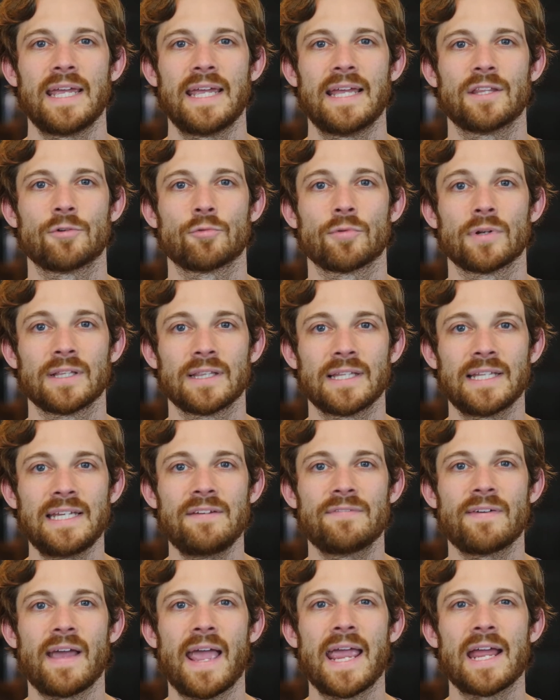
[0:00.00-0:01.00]
in the
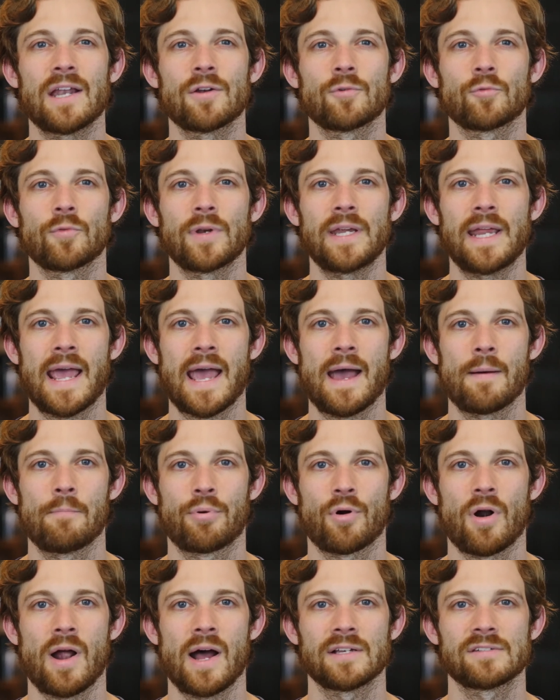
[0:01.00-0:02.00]
relief and
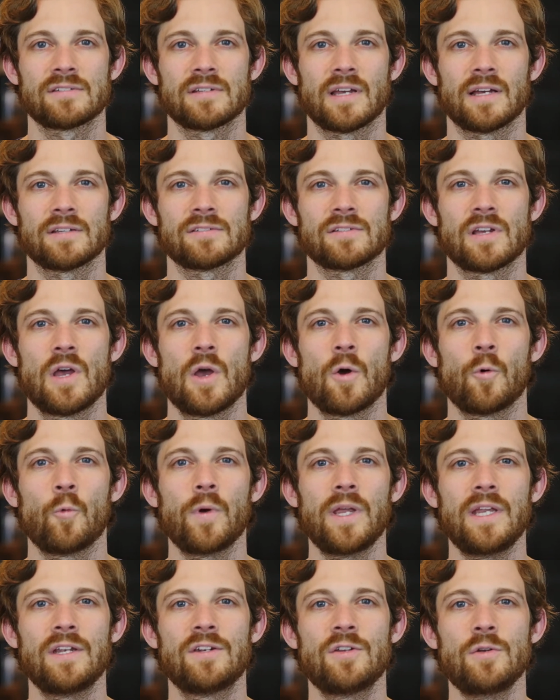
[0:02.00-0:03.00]
rehab process.
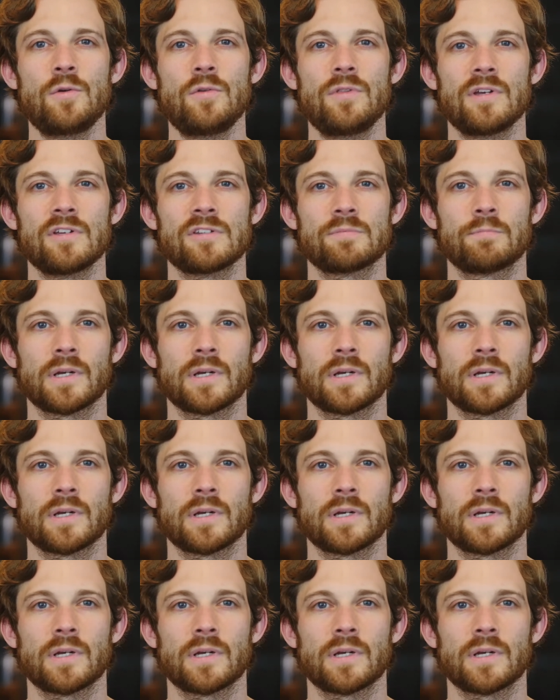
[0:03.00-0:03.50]
We do this